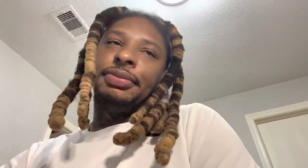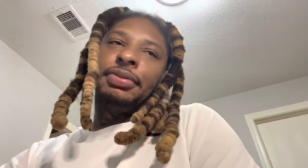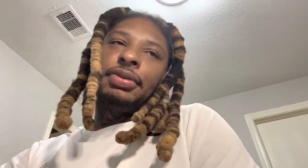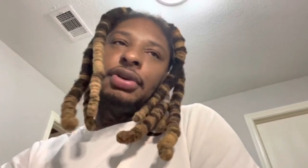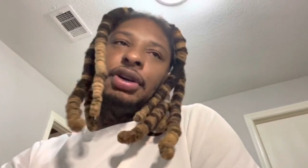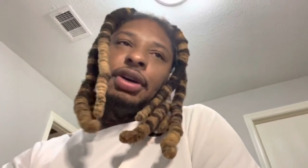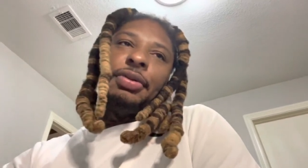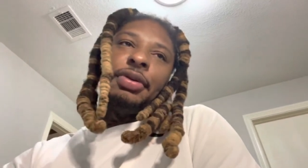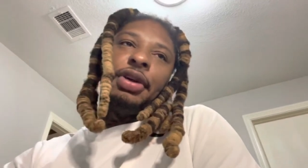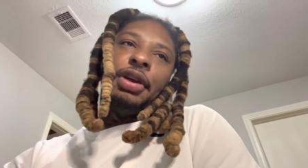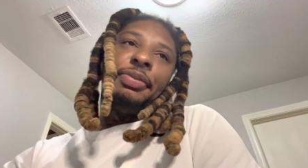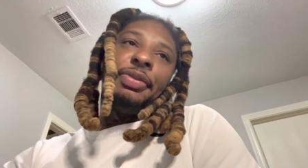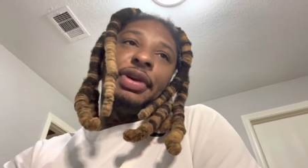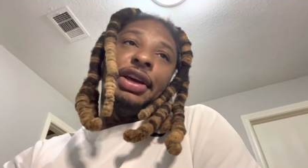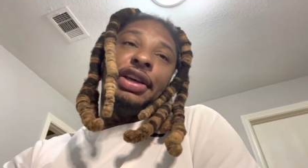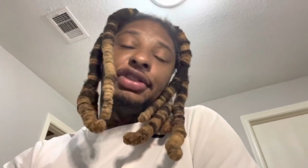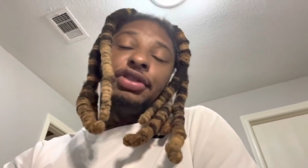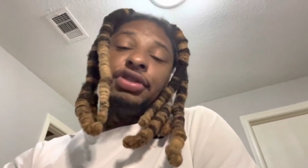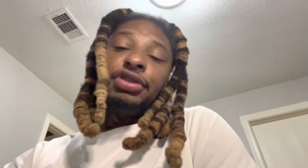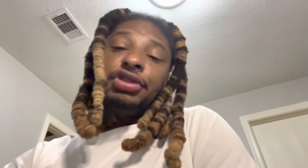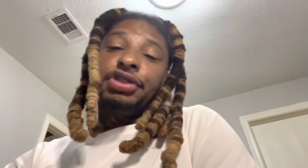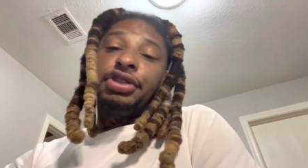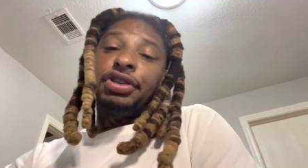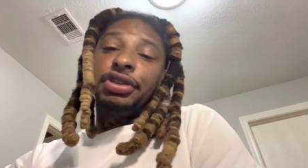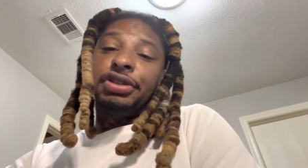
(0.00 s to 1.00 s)
Um, hit me at
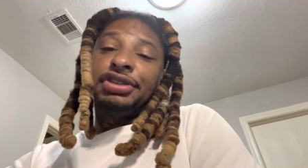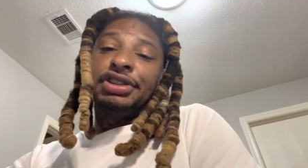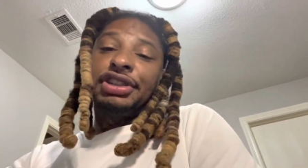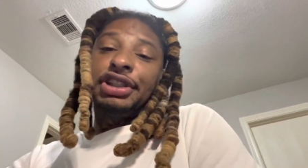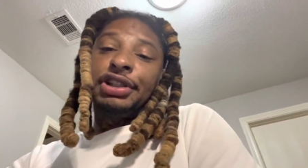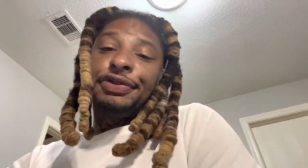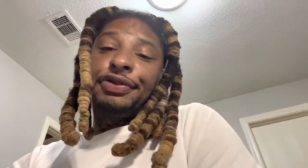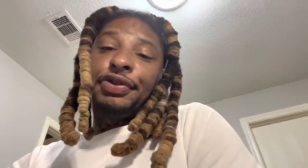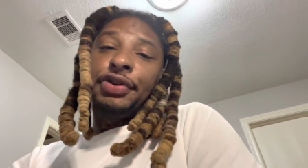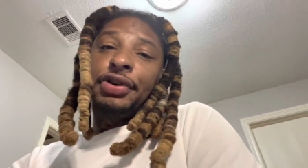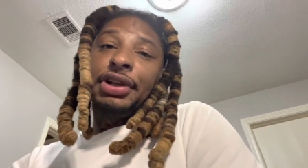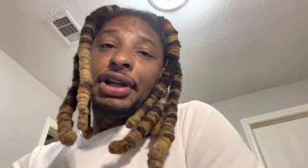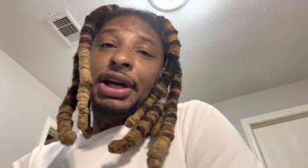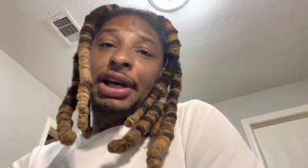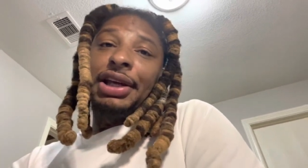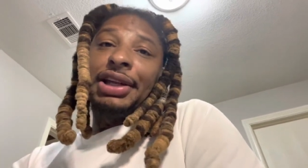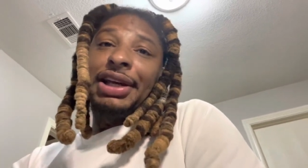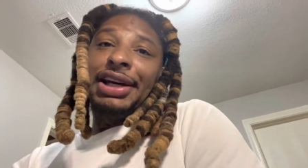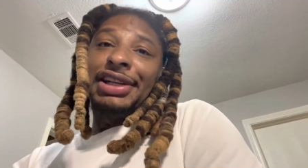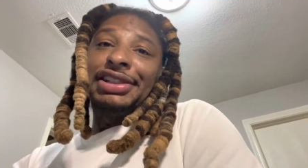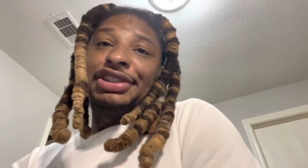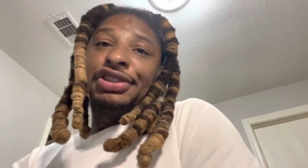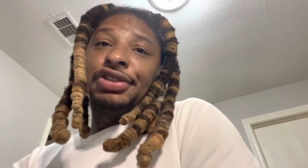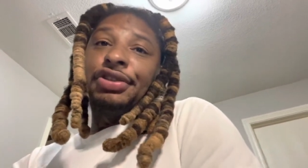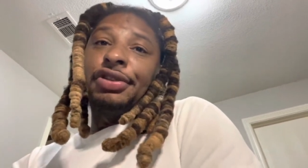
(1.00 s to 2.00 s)

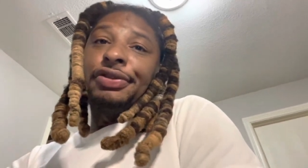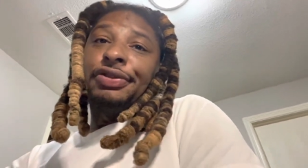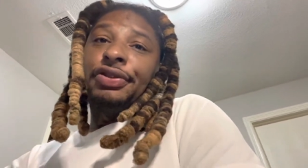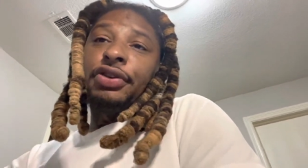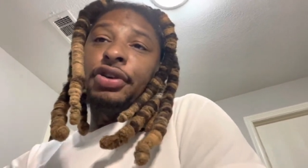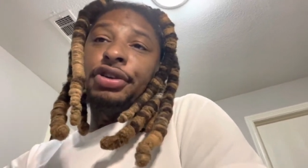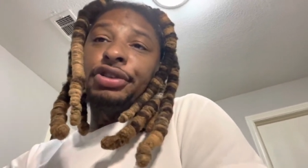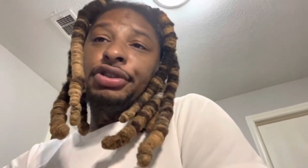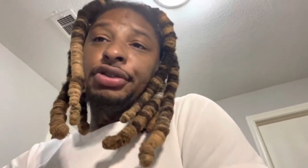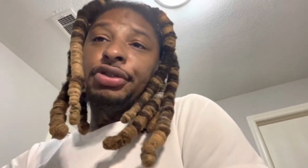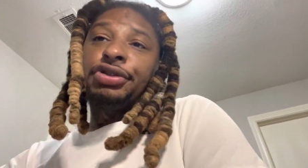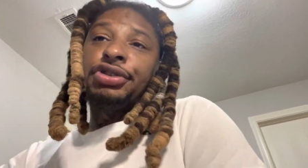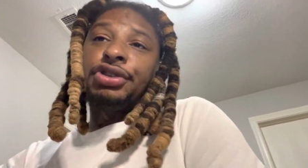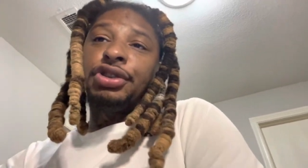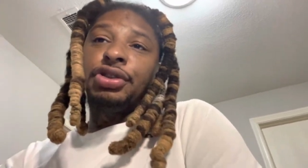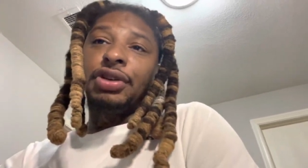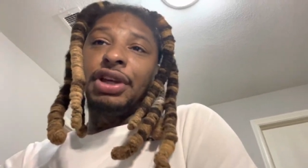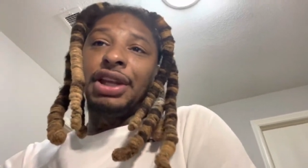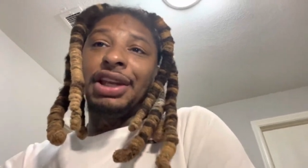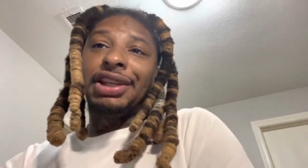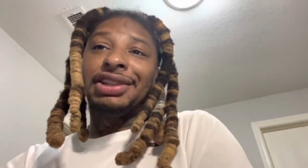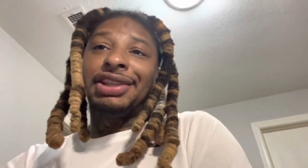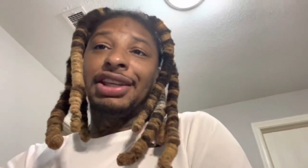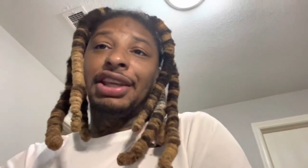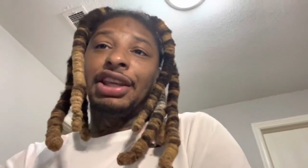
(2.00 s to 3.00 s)

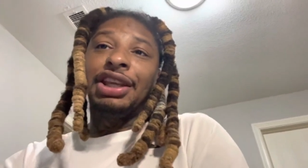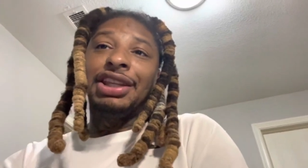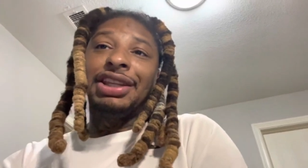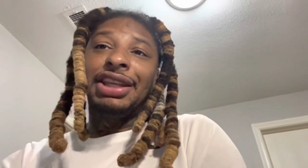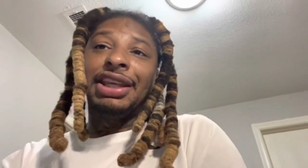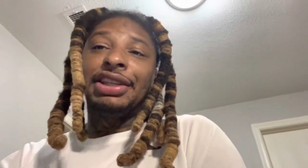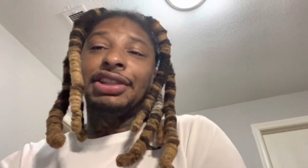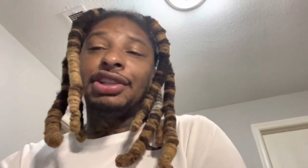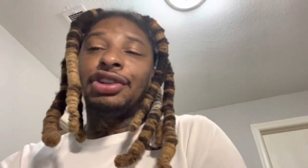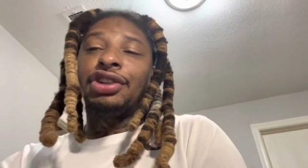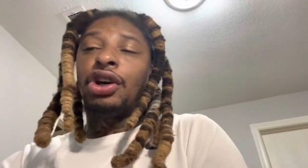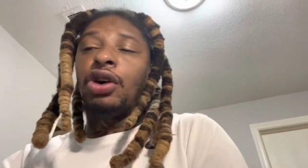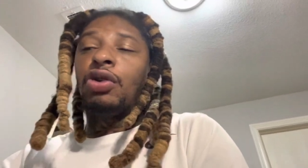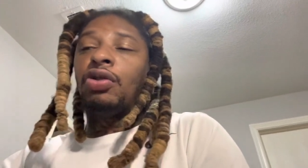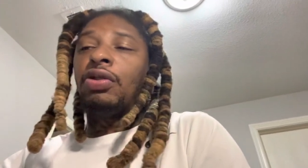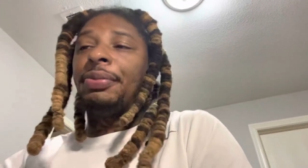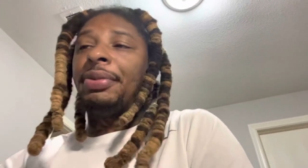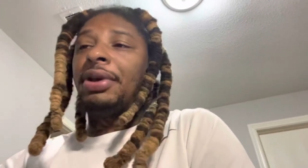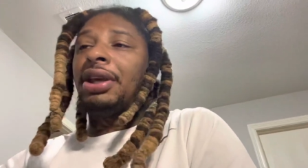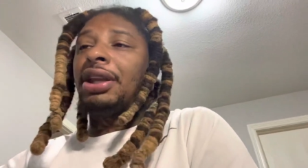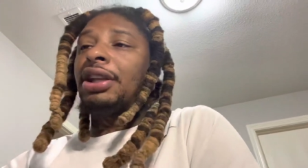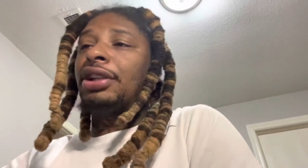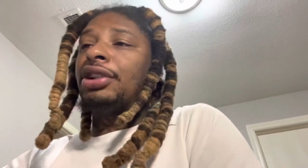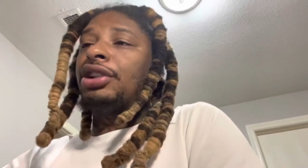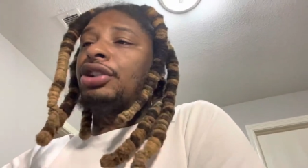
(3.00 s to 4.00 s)
206-499-0422. Anything you need to know will
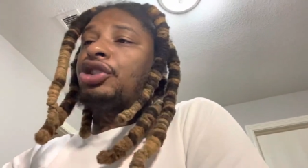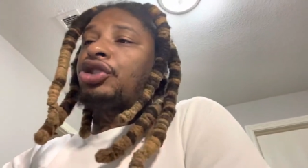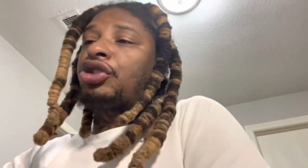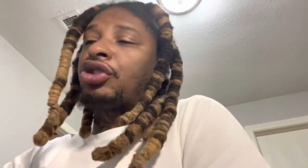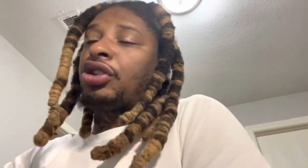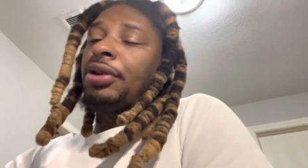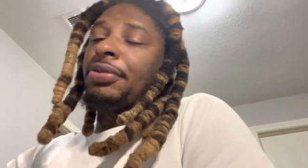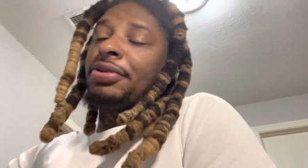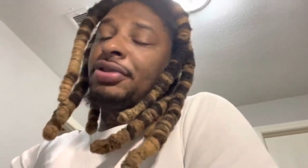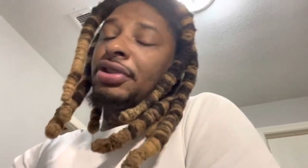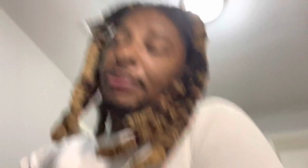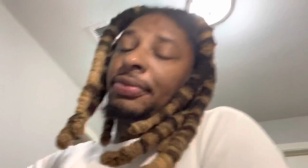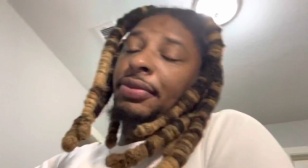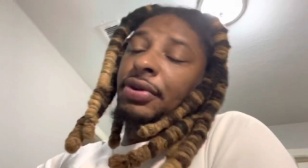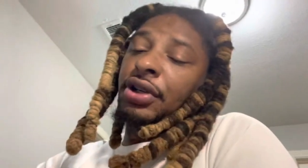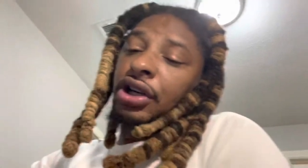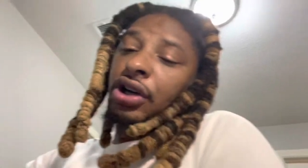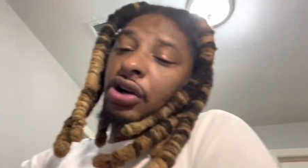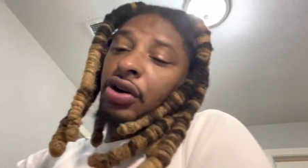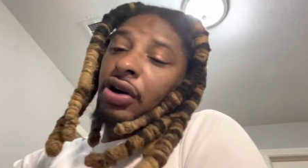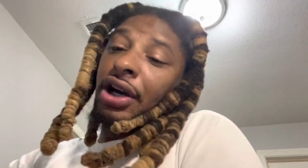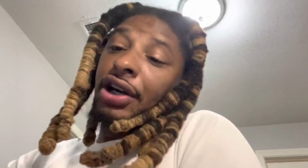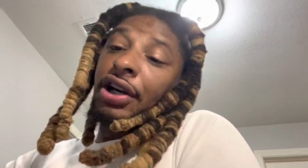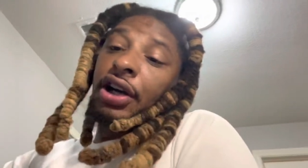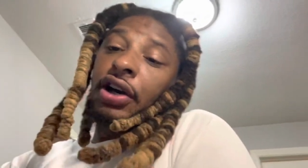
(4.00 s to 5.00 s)
be in the description
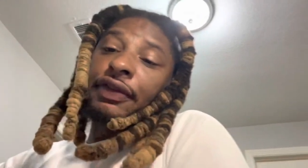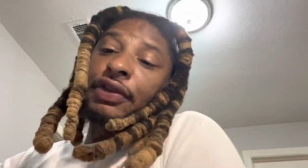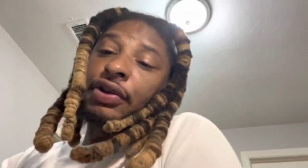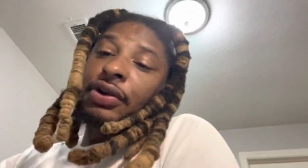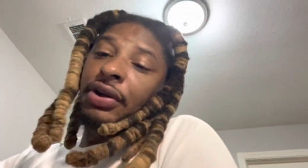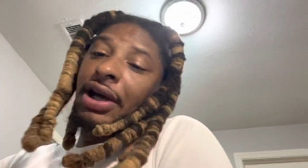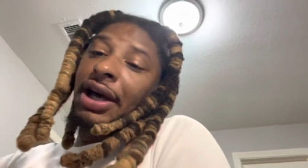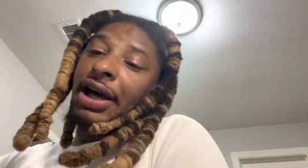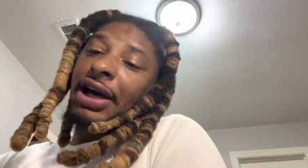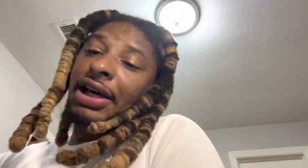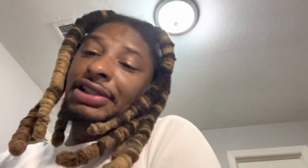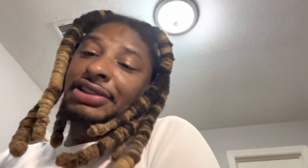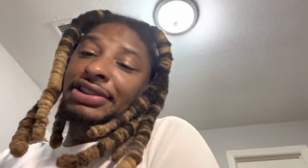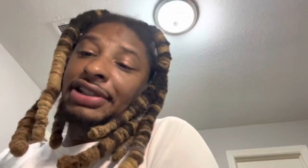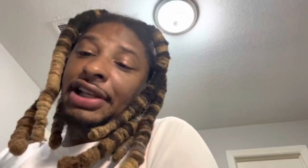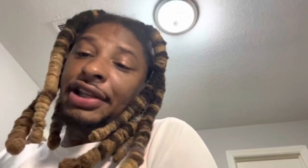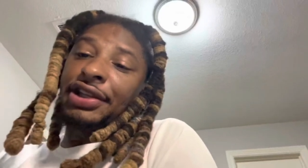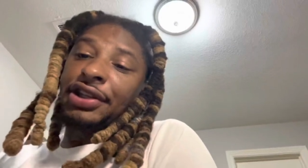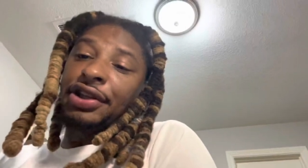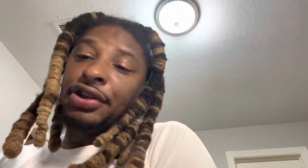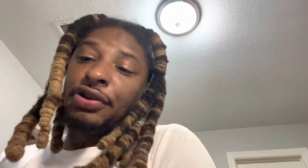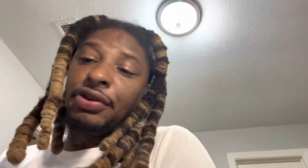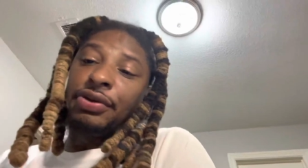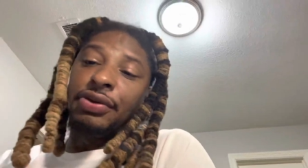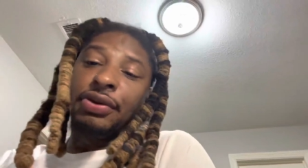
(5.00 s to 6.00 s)
below. I love you guys.
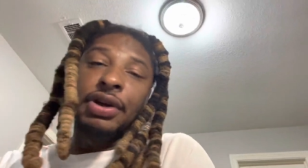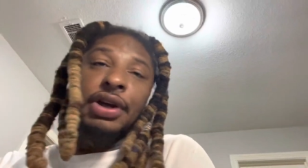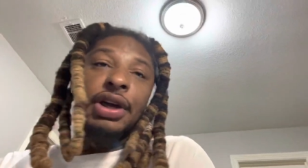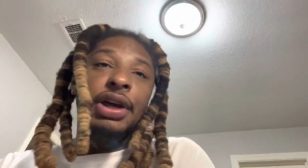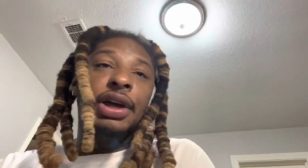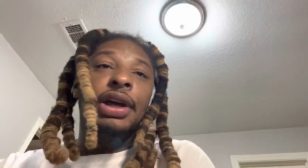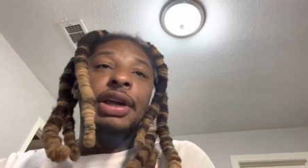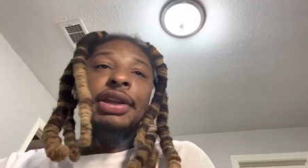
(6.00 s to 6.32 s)
Thank you.